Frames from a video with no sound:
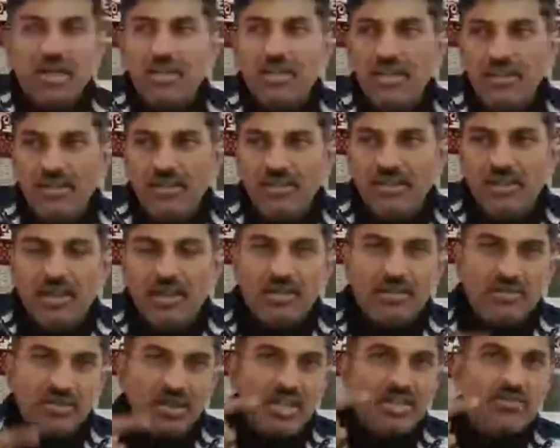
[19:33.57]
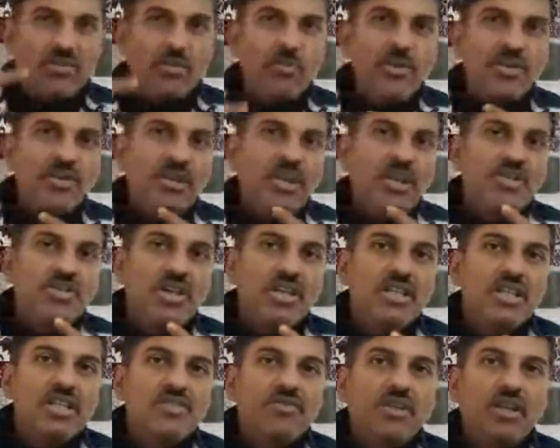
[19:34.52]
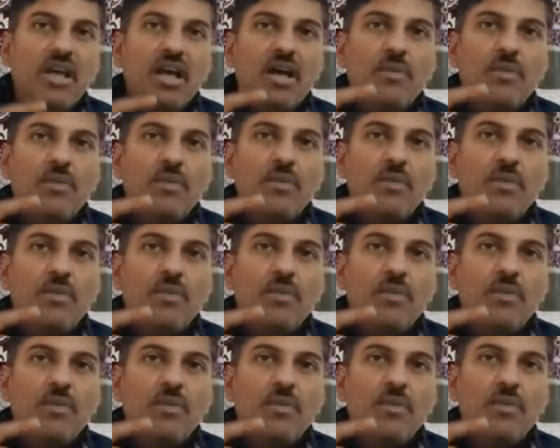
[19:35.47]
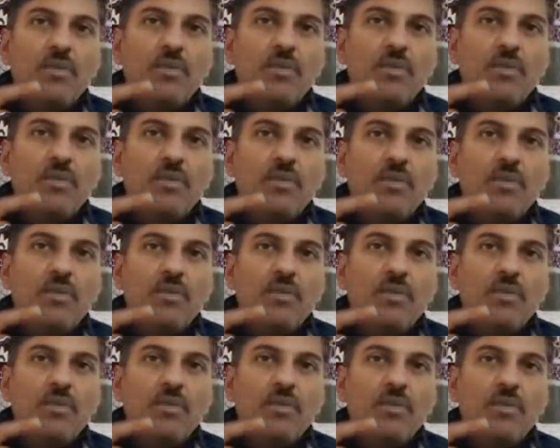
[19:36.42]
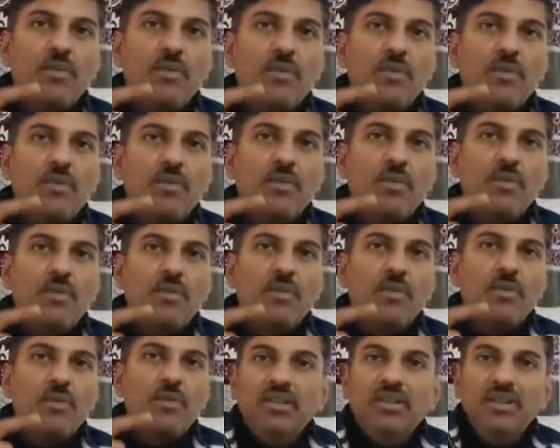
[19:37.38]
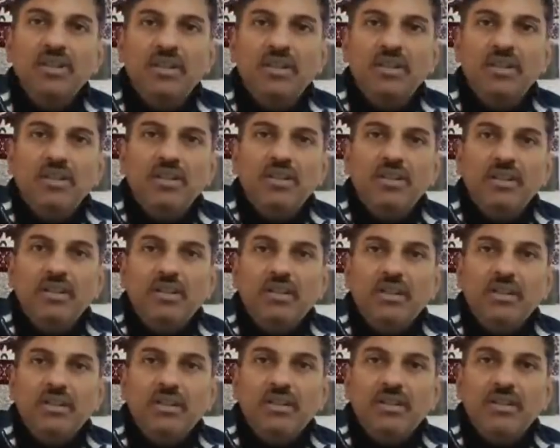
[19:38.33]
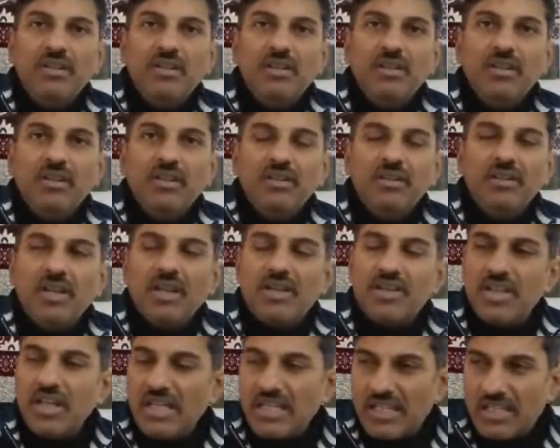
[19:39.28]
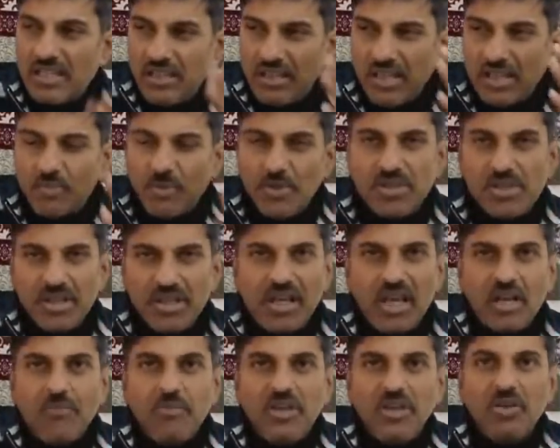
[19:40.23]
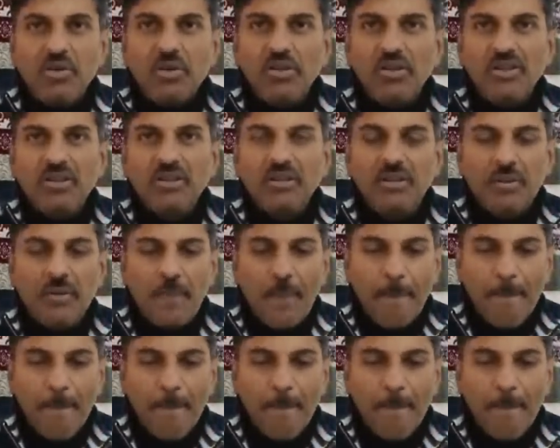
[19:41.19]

Yes, no, maybe changes will happen. They will think for some other people that yes, this person can be good.